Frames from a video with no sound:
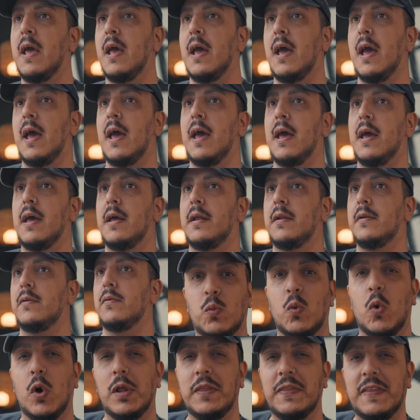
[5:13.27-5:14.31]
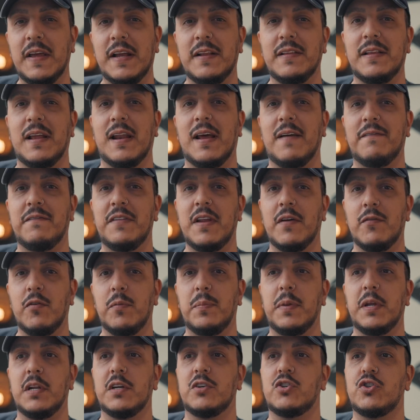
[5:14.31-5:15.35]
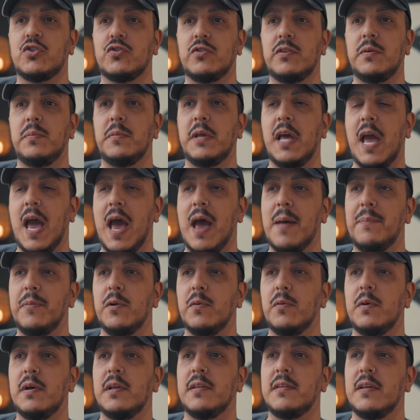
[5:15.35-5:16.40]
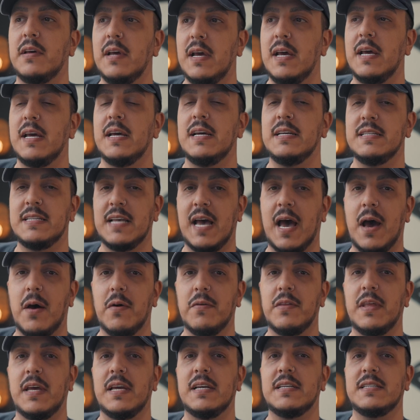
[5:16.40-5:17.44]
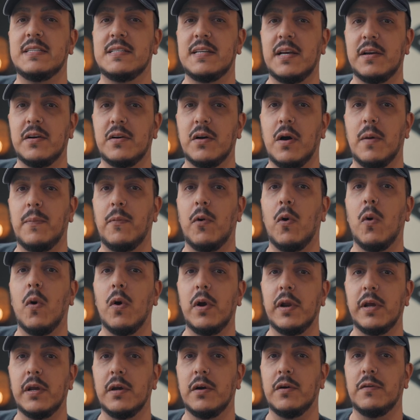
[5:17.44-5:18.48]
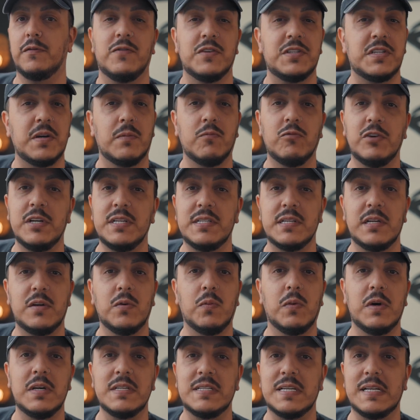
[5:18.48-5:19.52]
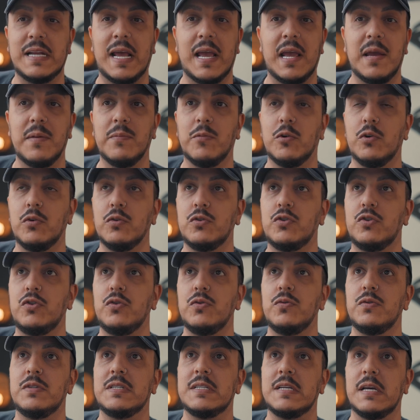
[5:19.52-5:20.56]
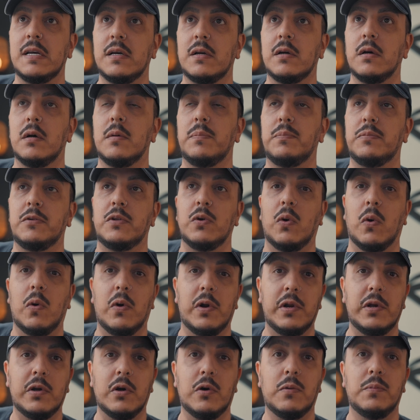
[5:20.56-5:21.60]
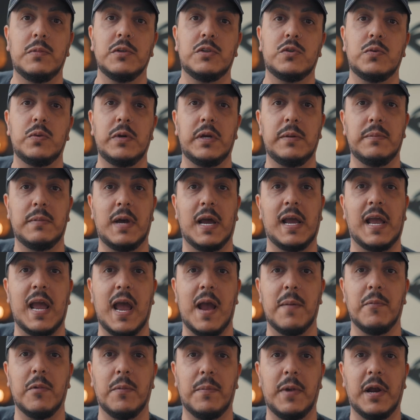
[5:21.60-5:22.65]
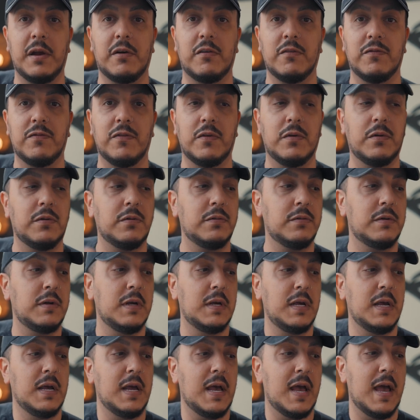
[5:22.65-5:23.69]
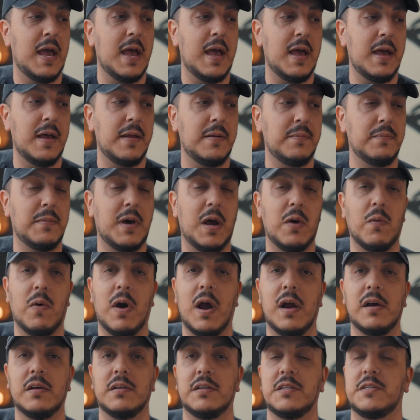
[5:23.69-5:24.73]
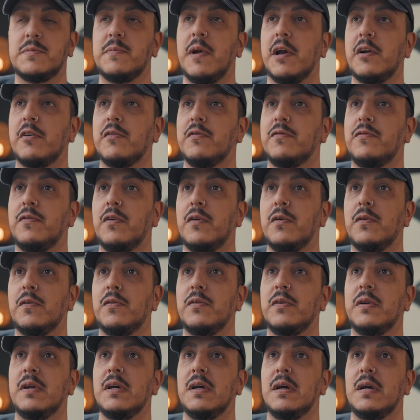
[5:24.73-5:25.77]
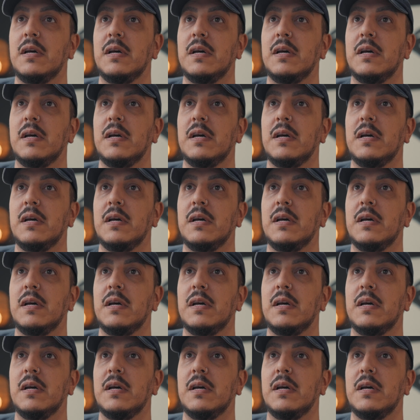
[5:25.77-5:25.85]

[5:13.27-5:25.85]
And one thing that I've never been extremely happy with is how they sync up audio. For some reason, it wasn't able to sync up the audio between my camera microphone and my wireless microphone